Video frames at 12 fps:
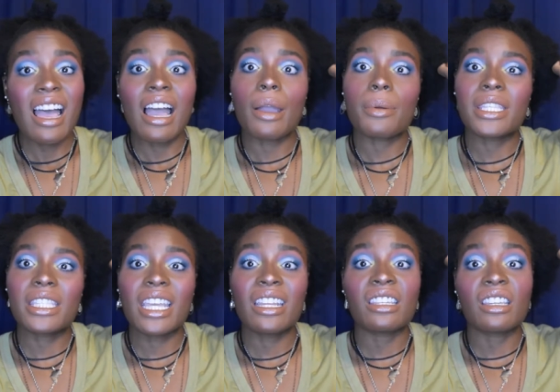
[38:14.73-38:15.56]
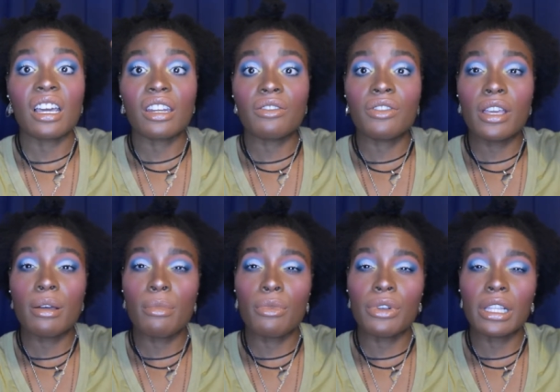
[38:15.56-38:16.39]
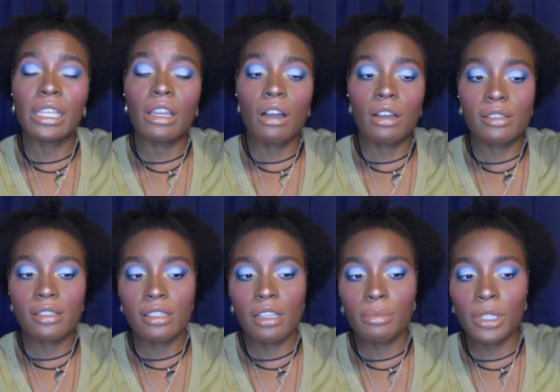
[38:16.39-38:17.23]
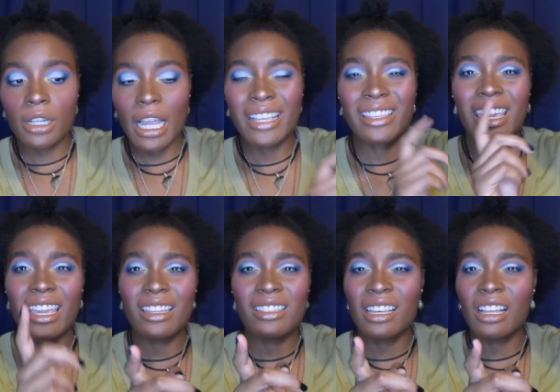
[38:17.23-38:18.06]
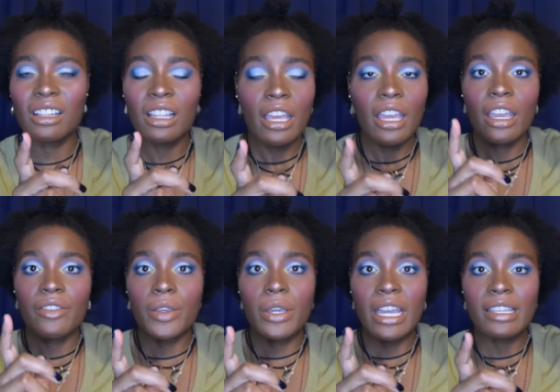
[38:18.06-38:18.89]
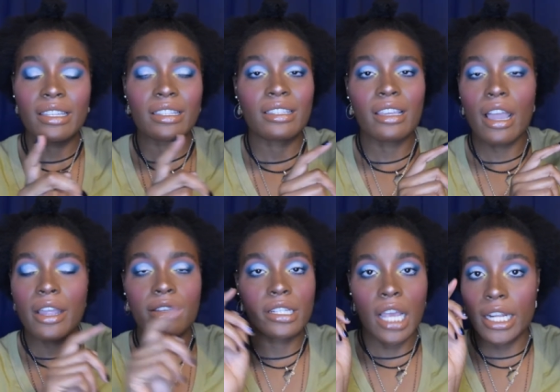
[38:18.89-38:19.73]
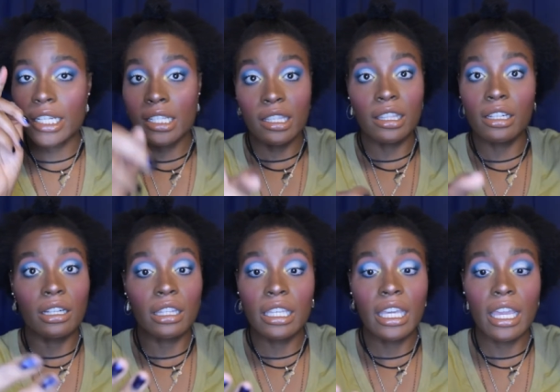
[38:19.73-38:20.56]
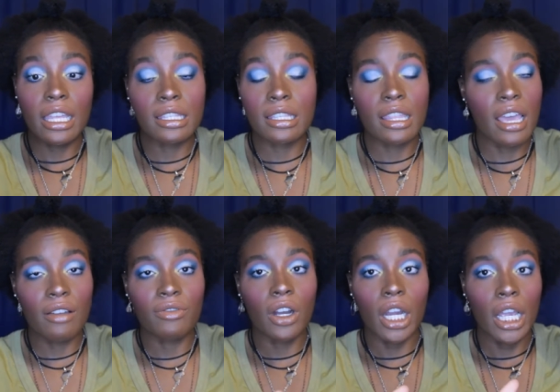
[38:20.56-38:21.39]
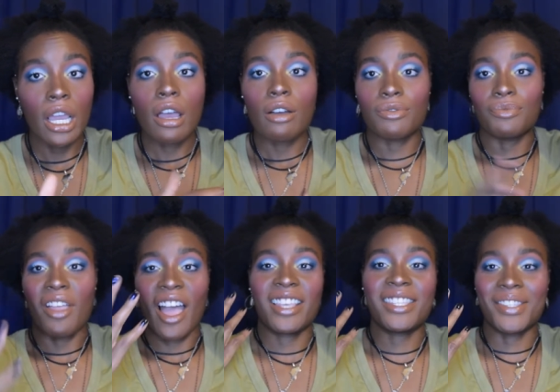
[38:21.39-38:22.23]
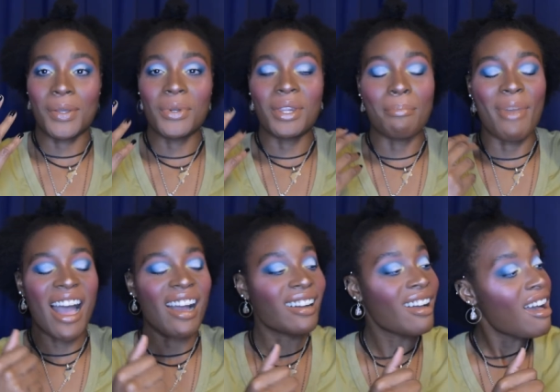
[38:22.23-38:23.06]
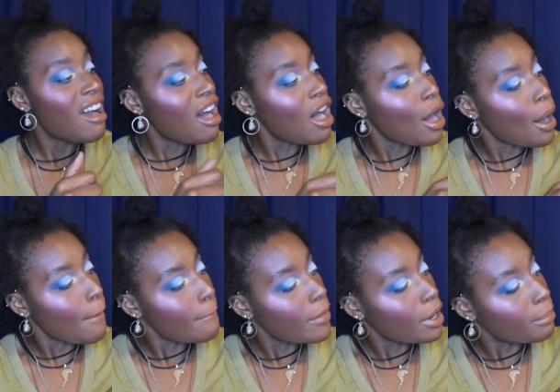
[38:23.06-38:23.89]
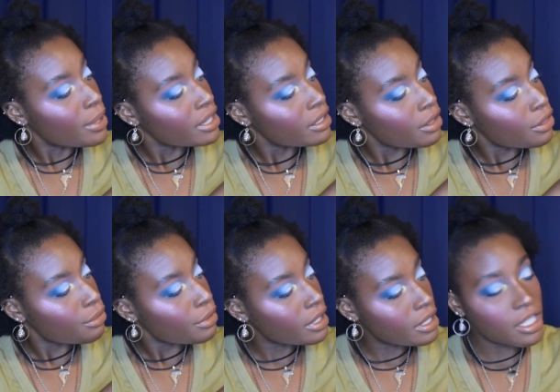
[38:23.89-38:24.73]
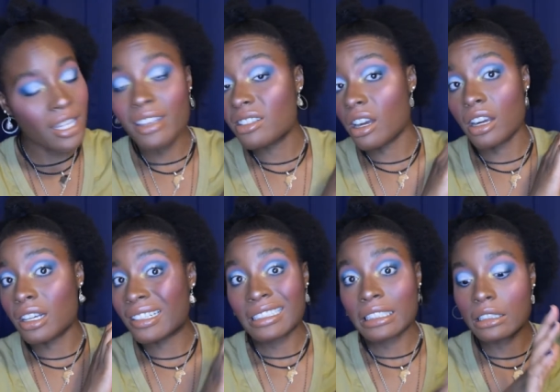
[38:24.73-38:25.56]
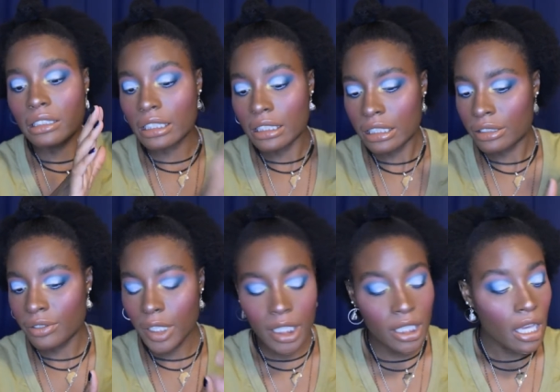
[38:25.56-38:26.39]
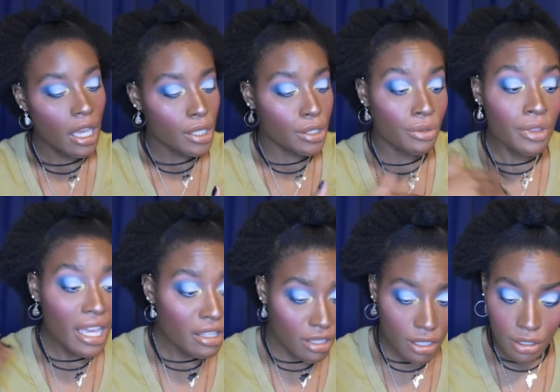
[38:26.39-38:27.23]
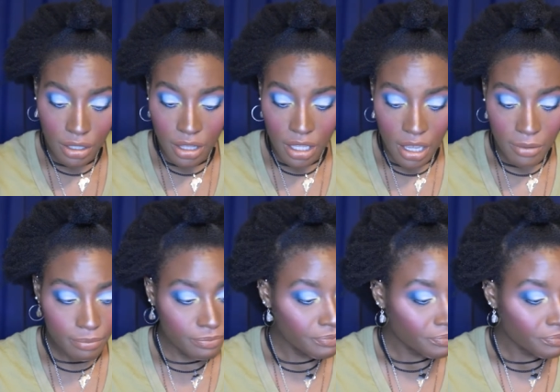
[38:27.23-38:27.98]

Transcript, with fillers: I would say none of them really are similar. I can't tell if you guys can see. I, I just literally can't see that far. I scooted back. Um, but the three shades are clearly different. So that's a good thing.